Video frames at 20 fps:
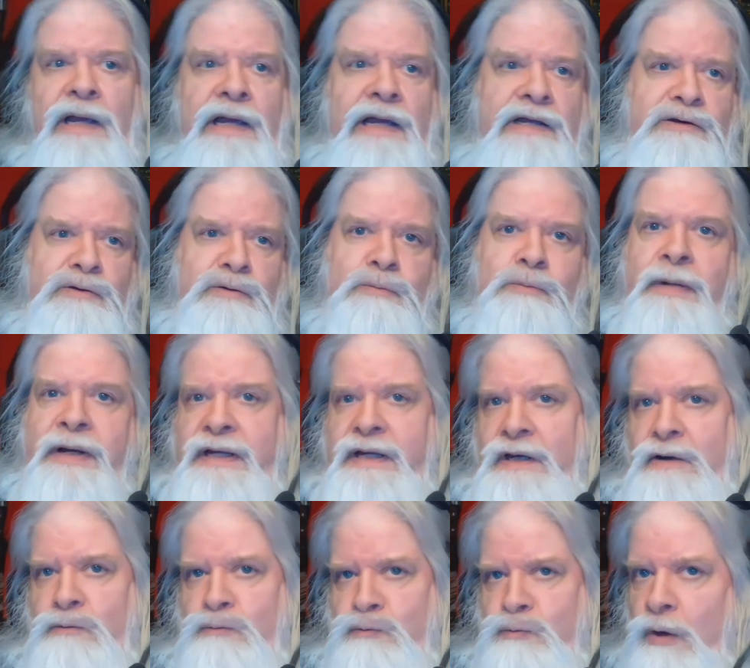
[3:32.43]
and you might
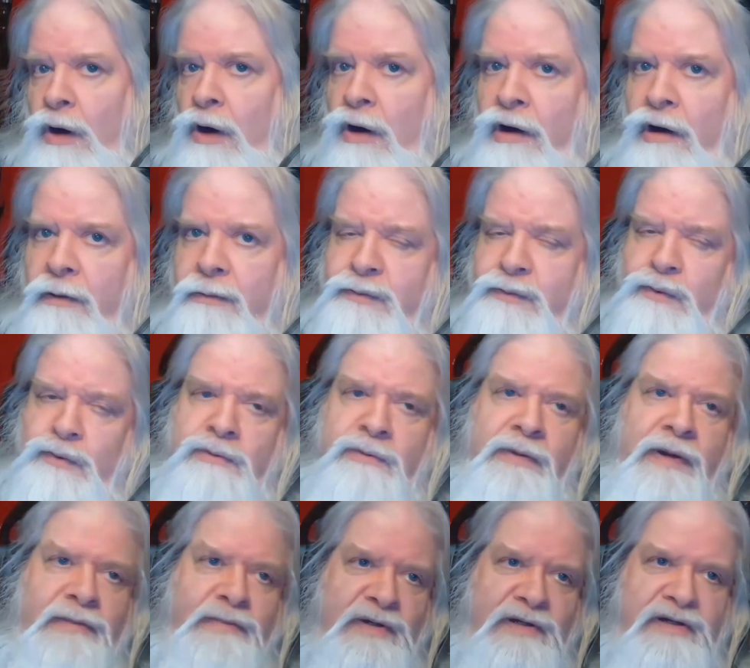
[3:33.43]
get robbed or it
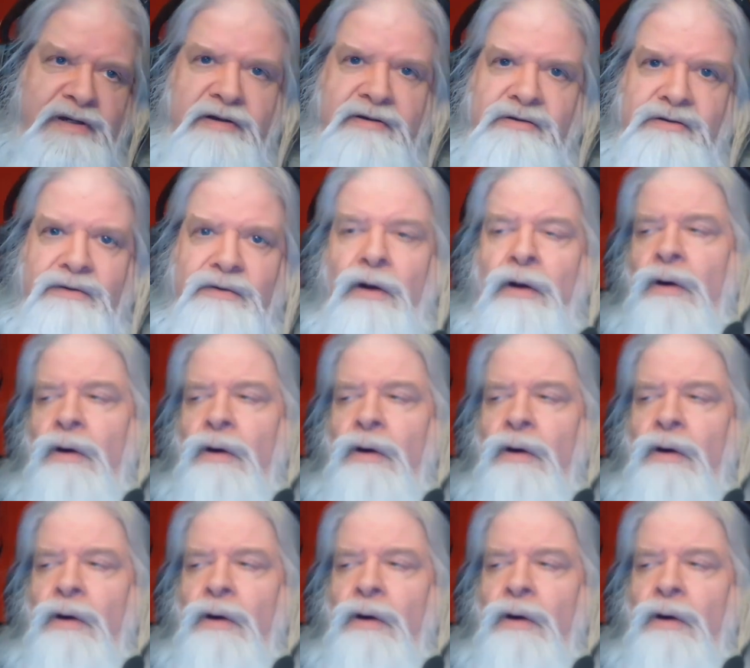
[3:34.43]
might be dangerous.